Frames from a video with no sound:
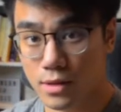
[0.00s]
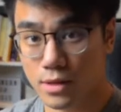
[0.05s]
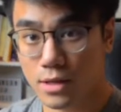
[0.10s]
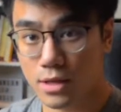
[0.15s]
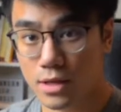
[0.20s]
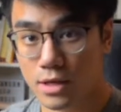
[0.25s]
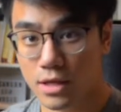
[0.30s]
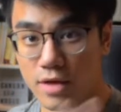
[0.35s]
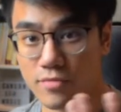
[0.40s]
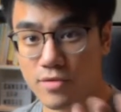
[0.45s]

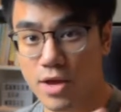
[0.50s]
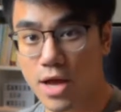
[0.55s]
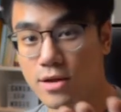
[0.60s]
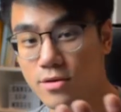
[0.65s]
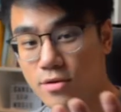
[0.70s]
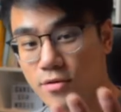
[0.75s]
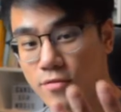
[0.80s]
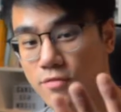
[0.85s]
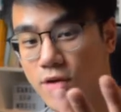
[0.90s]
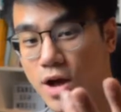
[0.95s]
Left hand,
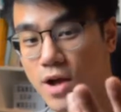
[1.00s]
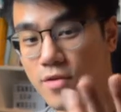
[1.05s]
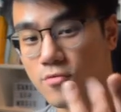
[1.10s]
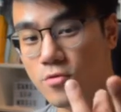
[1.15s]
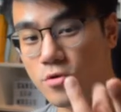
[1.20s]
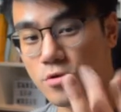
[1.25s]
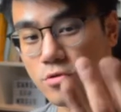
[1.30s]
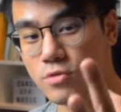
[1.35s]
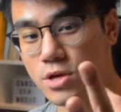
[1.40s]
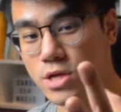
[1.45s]
5,
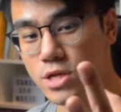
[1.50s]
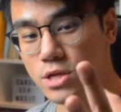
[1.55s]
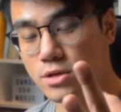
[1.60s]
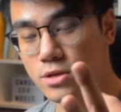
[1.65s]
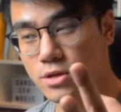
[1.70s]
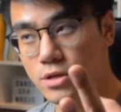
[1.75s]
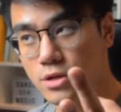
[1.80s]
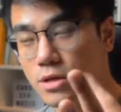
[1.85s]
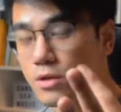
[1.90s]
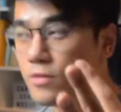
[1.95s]
4, 3,
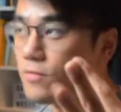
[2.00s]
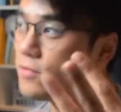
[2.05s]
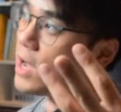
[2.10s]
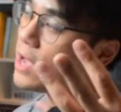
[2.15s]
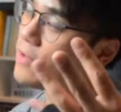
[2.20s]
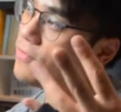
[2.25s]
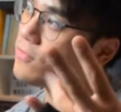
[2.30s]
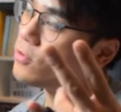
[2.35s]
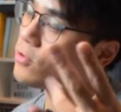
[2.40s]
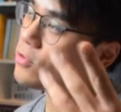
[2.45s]

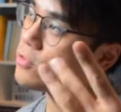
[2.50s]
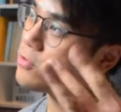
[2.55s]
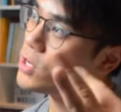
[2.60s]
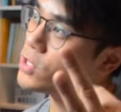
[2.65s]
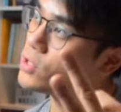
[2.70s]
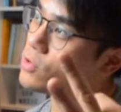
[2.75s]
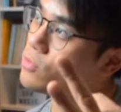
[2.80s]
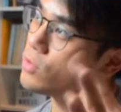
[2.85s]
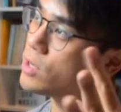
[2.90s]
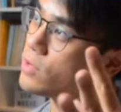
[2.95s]
5, 4, 3,
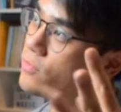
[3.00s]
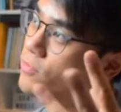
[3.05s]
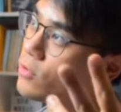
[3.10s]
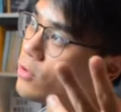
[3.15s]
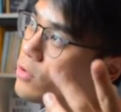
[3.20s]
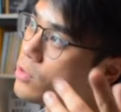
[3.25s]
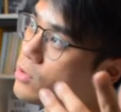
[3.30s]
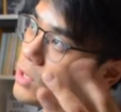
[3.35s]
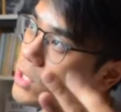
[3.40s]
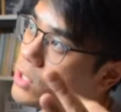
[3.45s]
2, 1, 4,
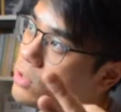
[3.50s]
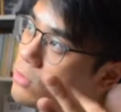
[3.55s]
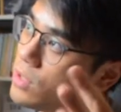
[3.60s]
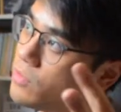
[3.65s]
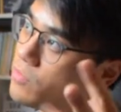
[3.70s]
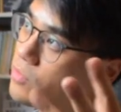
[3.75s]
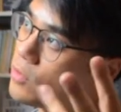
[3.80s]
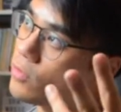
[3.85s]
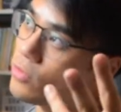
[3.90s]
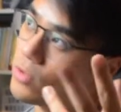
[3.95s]
3, 2, 1,
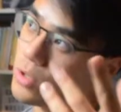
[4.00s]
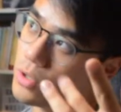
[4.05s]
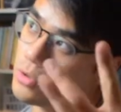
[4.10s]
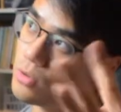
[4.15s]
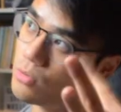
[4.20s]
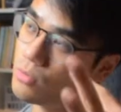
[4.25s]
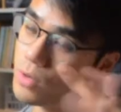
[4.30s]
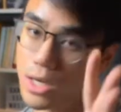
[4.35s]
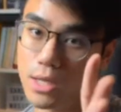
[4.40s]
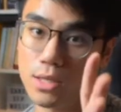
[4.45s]
4, 3, 2,
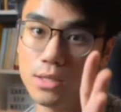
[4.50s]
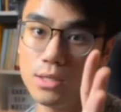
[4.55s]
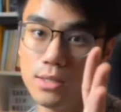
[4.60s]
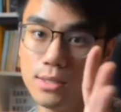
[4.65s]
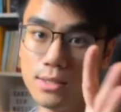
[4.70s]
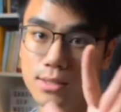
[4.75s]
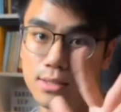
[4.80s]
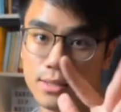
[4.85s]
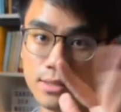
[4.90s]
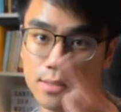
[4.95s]
1.
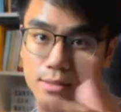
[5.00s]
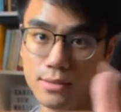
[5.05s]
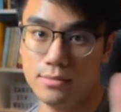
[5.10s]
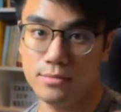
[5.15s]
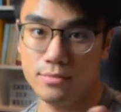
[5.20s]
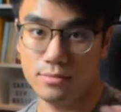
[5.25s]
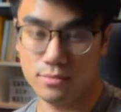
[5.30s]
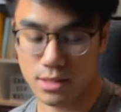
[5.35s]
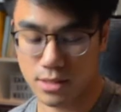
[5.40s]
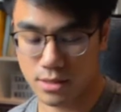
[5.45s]

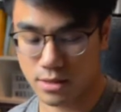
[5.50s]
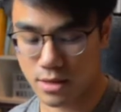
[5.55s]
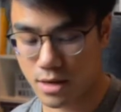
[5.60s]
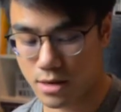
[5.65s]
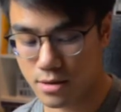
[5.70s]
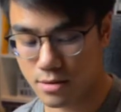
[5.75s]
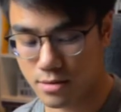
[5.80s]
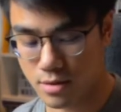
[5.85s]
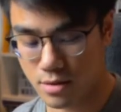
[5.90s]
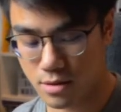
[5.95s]
And then
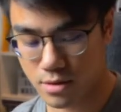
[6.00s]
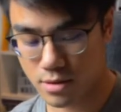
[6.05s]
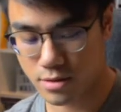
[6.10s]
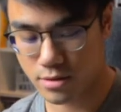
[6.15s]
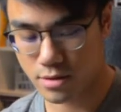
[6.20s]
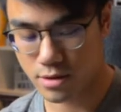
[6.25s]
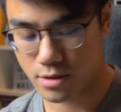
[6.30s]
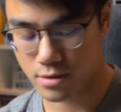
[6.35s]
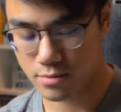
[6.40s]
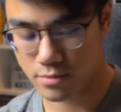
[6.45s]

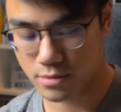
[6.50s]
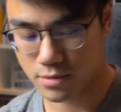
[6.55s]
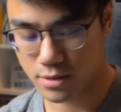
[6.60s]
down,